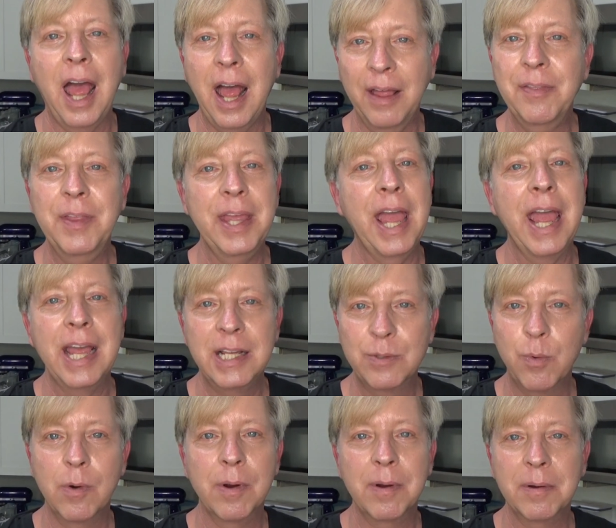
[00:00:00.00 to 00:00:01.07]
The
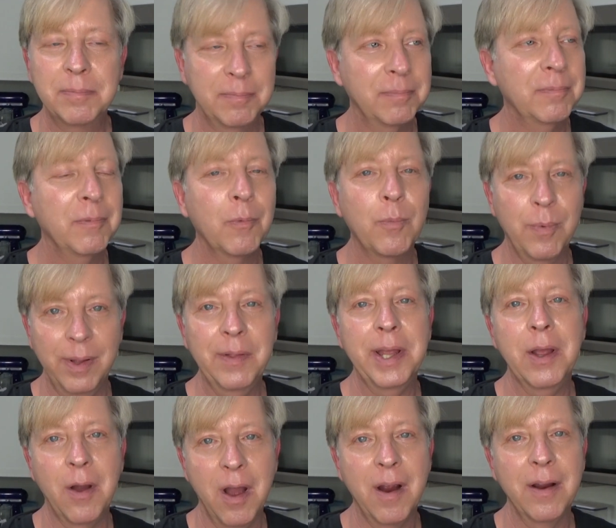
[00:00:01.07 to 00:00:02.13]
eggs were
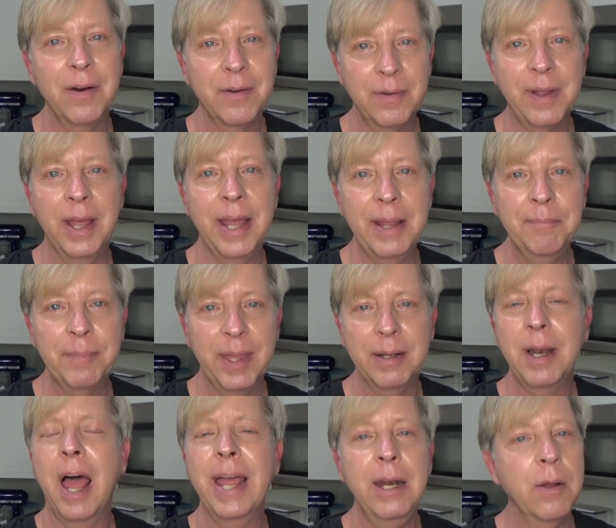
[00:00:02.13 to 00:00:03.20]
really hard, okay?
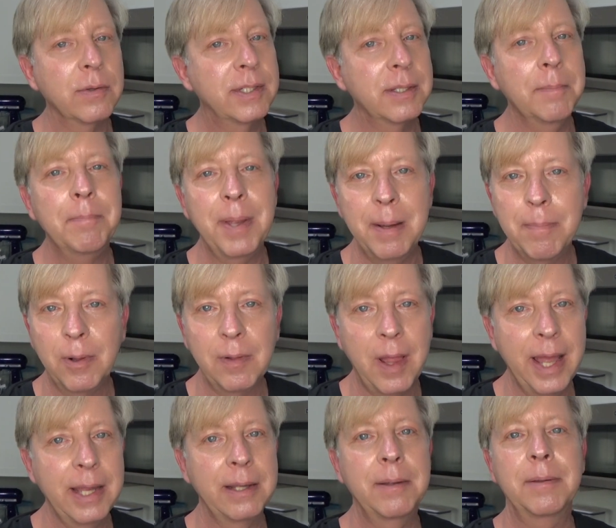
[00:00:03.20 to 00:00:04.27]
And I know some people
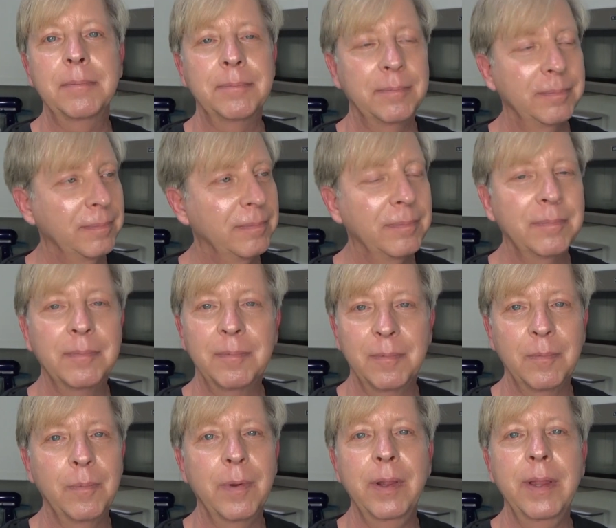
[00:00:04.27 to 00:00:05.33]
like
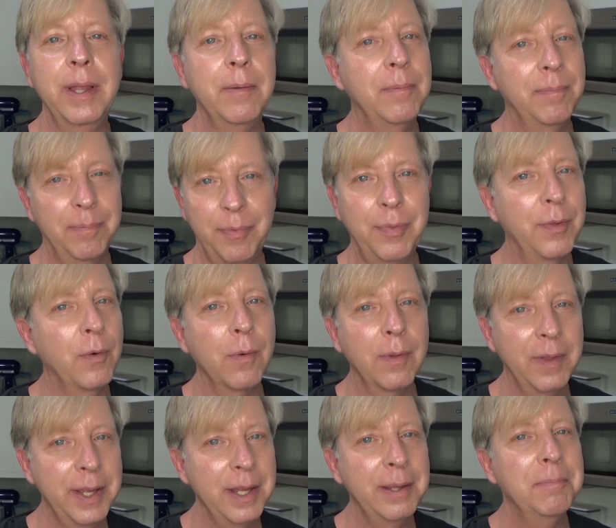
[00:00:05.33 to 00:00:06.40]
really
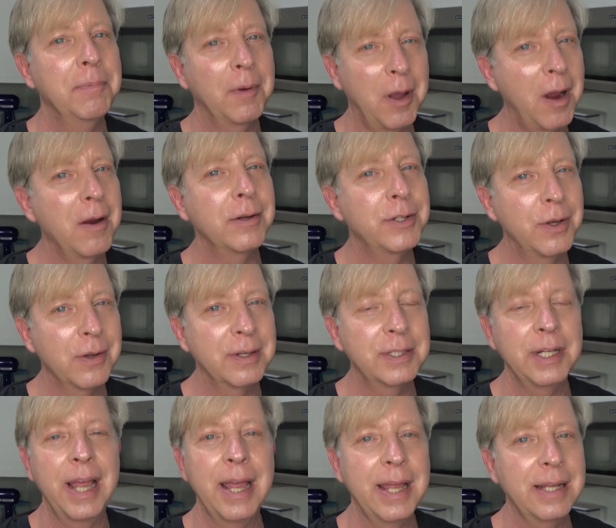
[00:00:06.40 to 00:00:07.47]
thoroughly
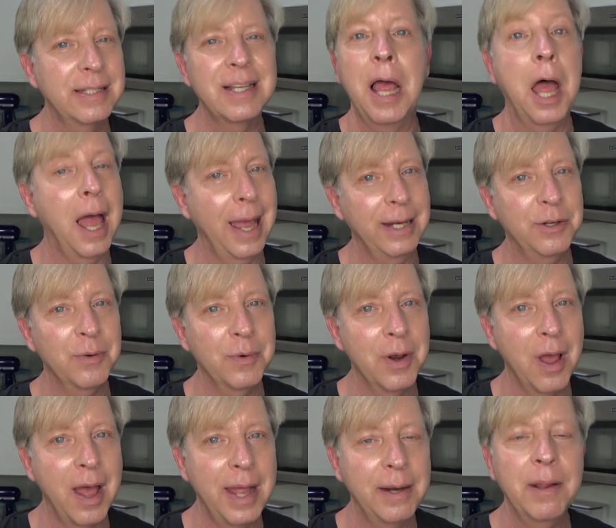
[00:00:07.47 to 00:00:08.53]
hard-cooked eggs. I do
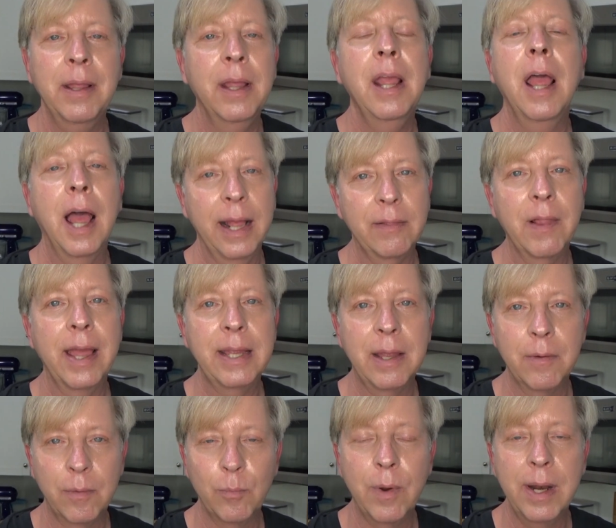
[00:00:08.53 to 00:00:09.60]
not. I like
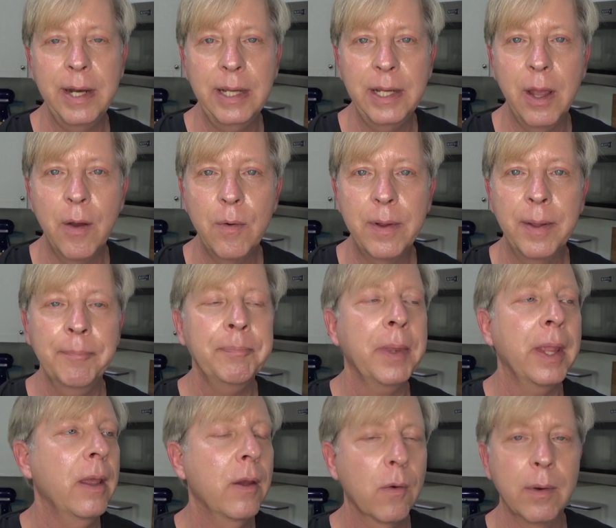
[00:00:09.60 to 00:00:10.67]
a runny yolk,
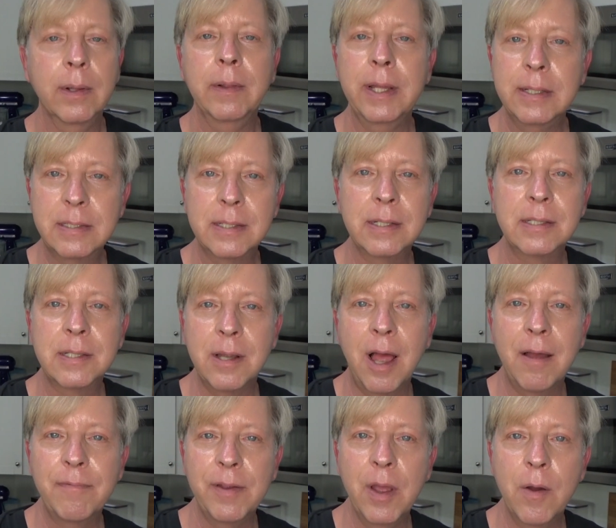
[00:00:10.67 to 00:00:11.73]
or at least the
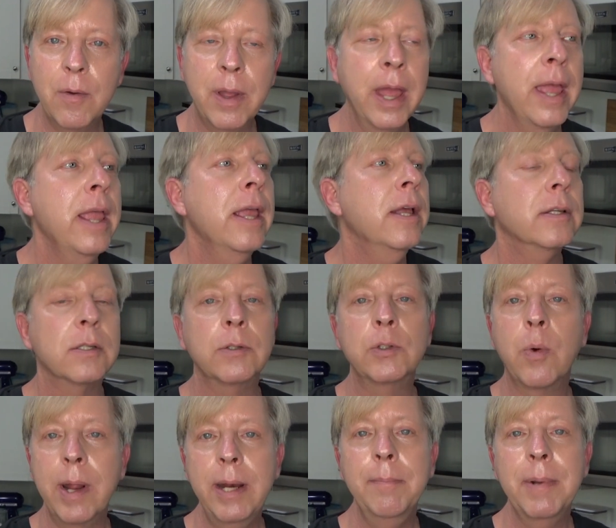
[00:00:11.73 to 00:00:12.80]
soft yolk. So
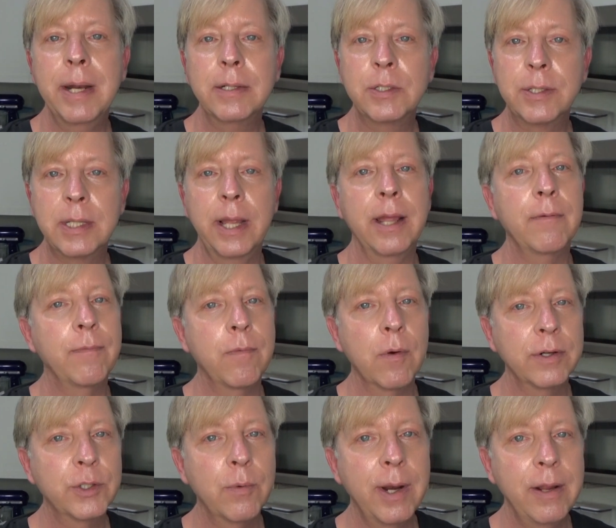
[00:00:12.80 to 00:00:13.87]
20 minutes at
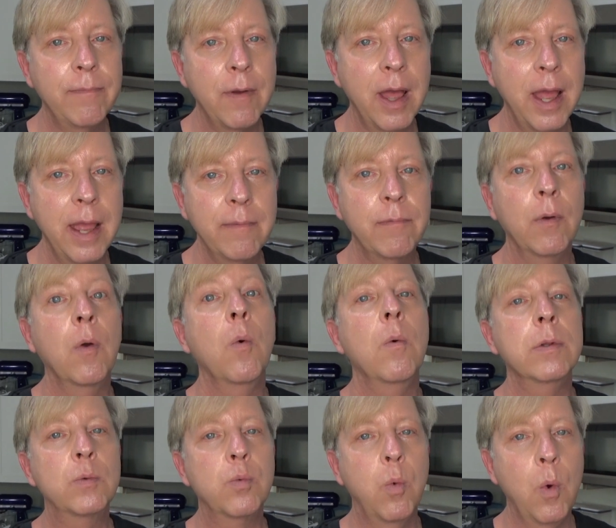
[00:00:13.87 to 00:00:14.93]
425
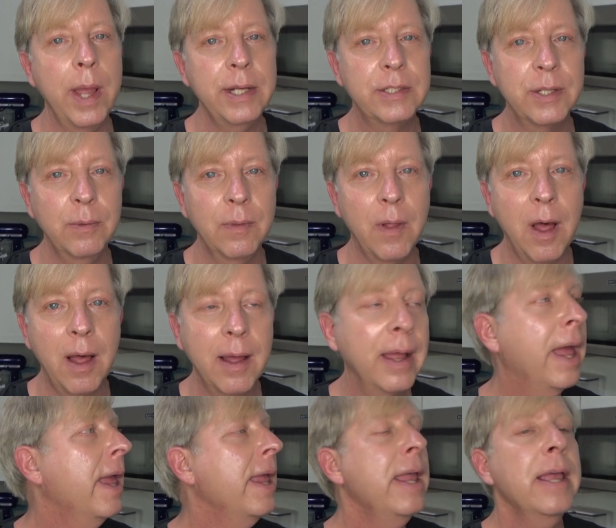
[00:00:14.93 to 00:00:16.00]
was way too long.
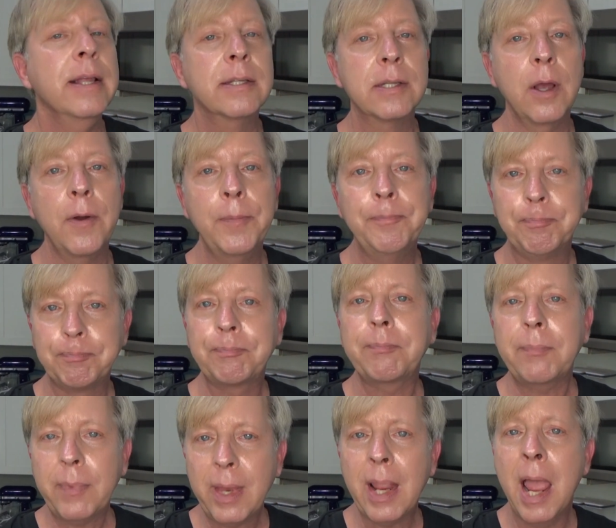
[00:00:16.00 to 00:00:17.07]
So
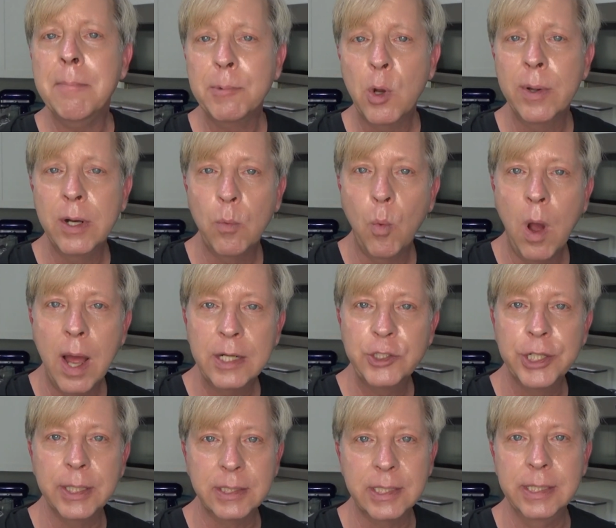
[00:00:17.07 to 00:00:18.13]
I'm going to
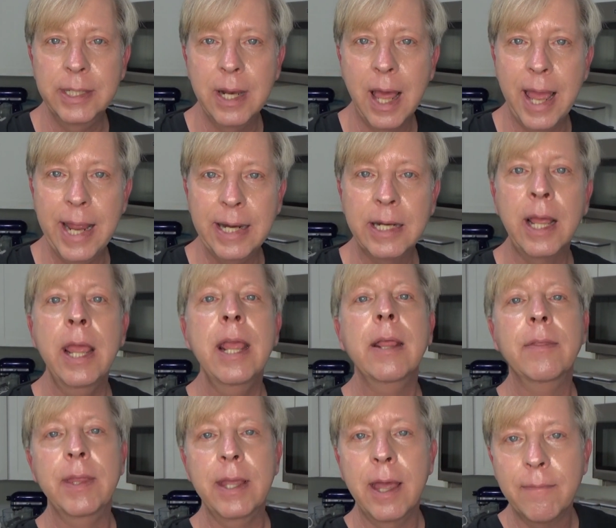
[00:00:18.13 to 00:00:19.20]
watch it tonight.
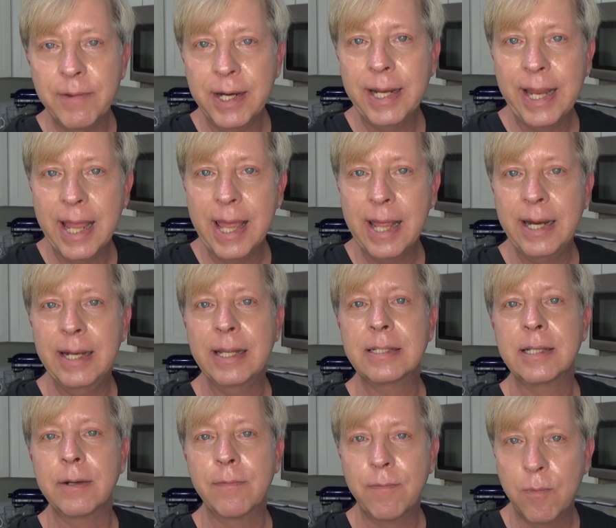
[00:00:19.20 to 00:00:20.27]
The oven again
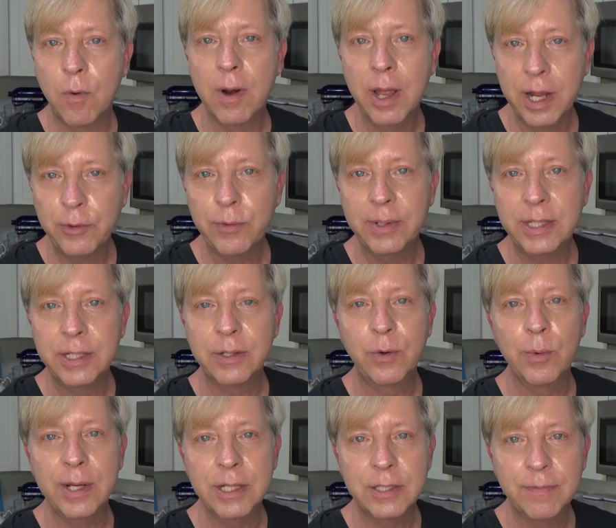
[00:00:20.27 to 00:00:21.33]
is at 400
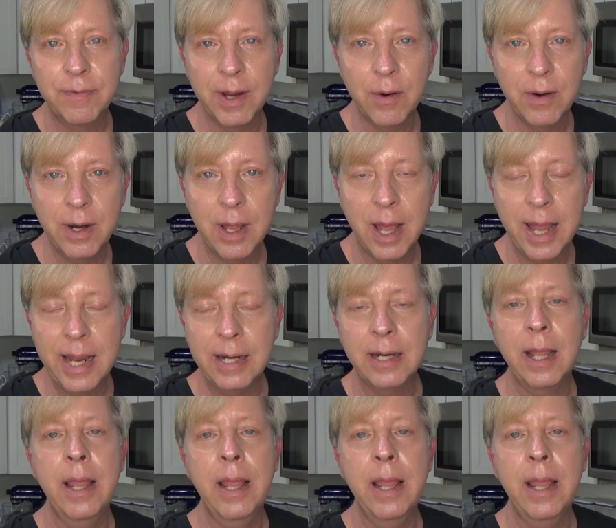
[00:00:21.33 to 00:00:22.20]
degrees Fahrenheit.